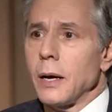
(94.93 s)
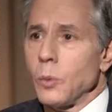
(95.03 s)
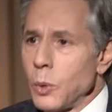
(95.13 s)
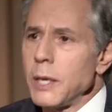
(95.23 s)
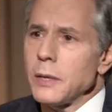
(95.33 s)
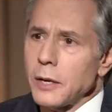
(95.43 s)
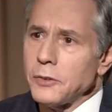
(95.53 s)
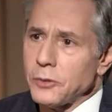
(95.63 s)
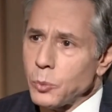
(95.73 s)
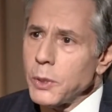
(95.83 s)
uh, we, and
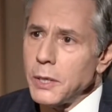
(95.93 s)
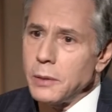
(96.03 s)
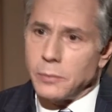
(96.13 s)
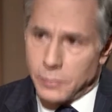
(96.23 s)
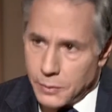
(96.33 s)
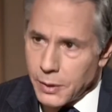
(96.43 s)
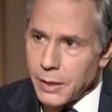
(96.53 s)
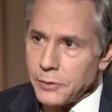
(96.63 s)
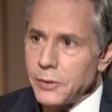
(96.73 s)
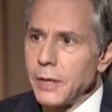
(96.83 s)
not just we, the
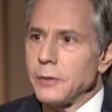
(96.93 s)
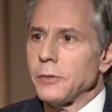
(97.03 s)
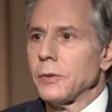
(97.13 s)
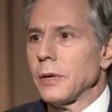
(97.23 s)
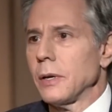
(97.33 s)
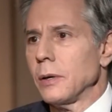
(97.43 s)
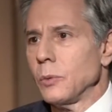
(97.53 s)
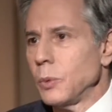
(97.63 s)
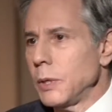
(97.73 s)
United States, uh,